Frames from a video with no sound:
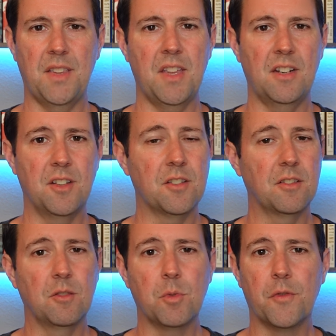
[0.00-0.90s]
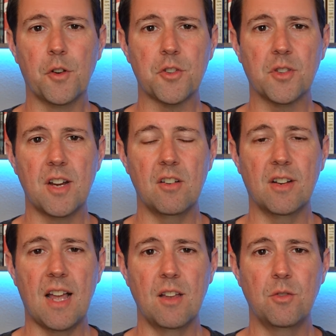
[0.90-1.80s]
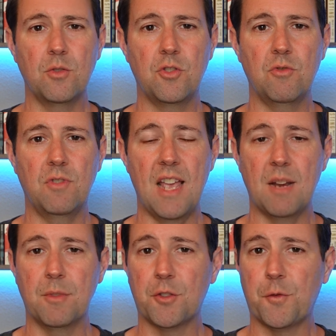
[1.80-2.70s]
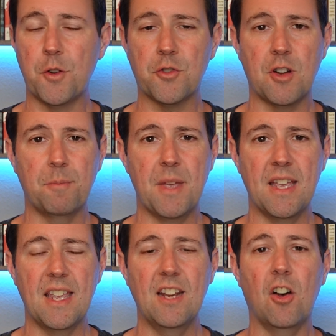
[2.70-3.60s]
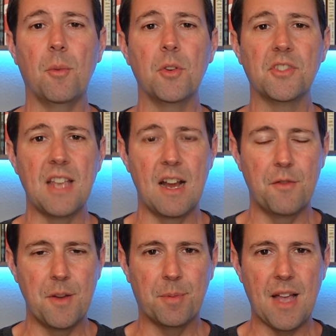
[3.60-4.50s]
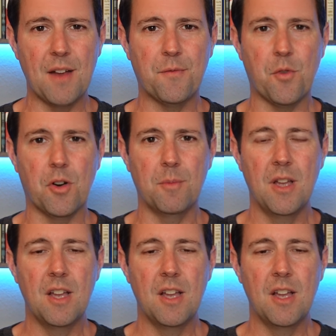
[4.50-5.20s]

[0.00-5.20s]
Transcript: And then another little reversal here a guy who's unanimous first round pick in almost every platform.